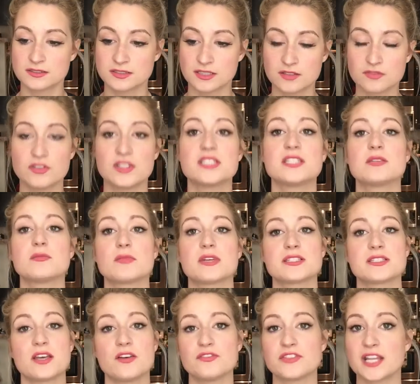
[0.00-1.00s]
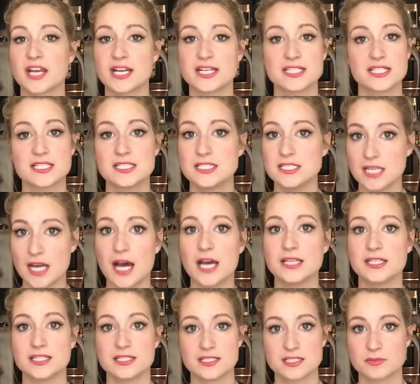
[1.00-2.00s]
convincing myself that I did
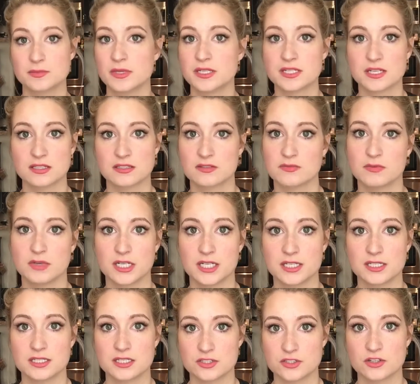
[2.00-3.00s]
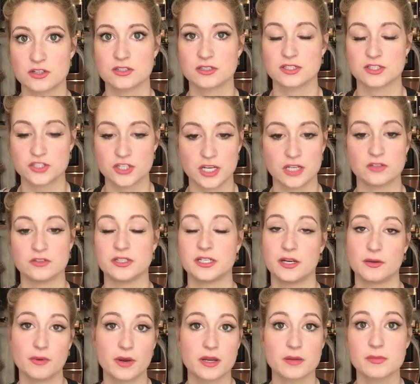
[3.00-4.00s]
not need to spend tons of money to start this channel. And
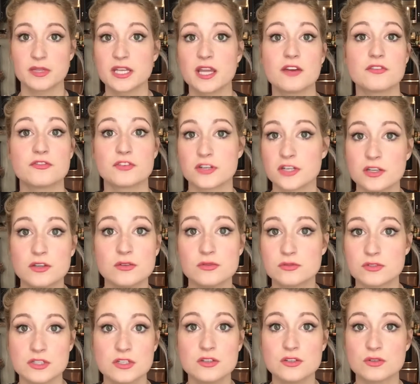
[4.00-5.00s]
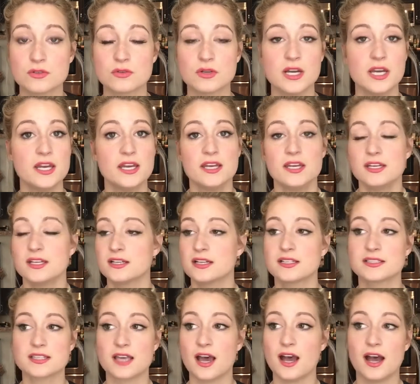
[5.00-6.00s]
I recommend that for you too,
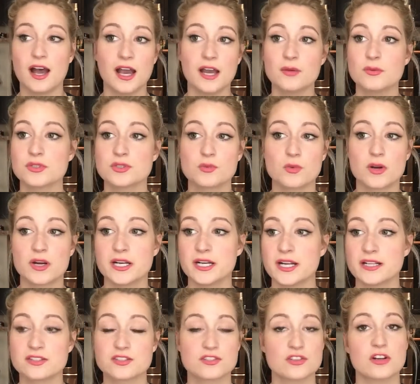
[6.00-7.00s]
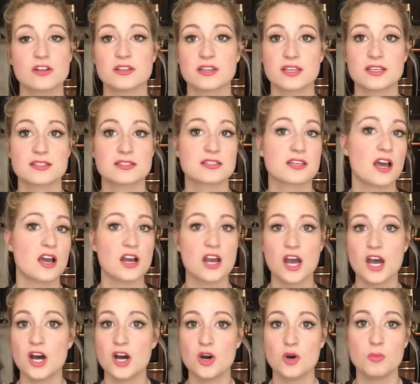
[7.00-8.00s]
because I was worried I'd start this
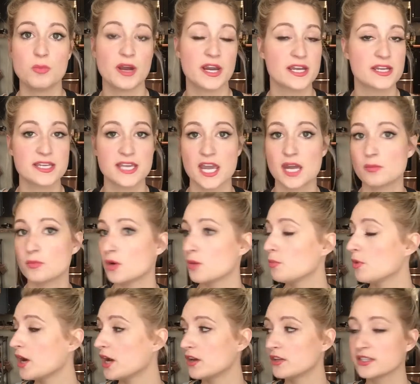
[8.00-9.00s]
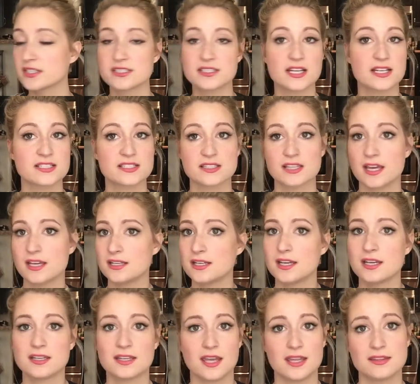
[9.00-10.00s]
gung-ho, buy a camera, buy all this nice
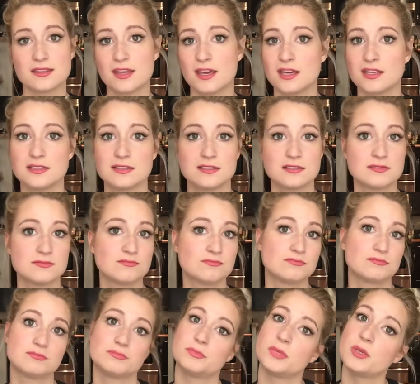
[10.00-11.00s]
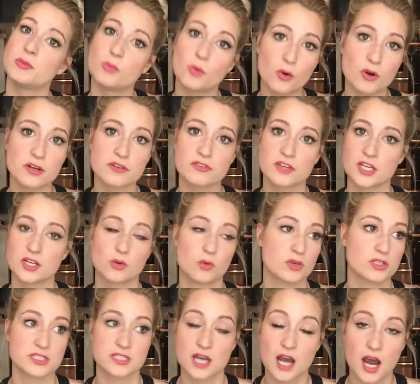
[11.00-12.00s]
lighting, and then be bored of it
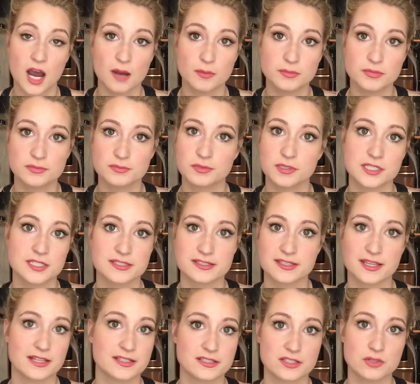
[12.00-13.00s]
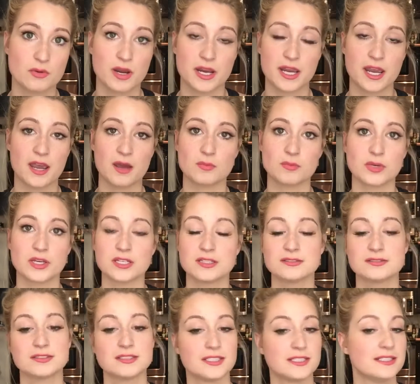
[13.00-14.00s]
or stop because that's who I am.
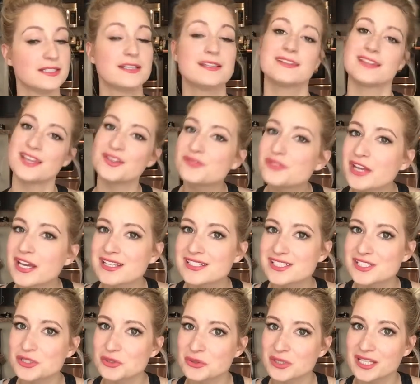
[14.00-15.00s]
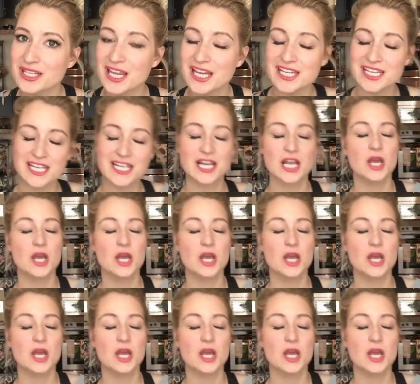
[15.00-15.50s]
But thankfully I still really like it.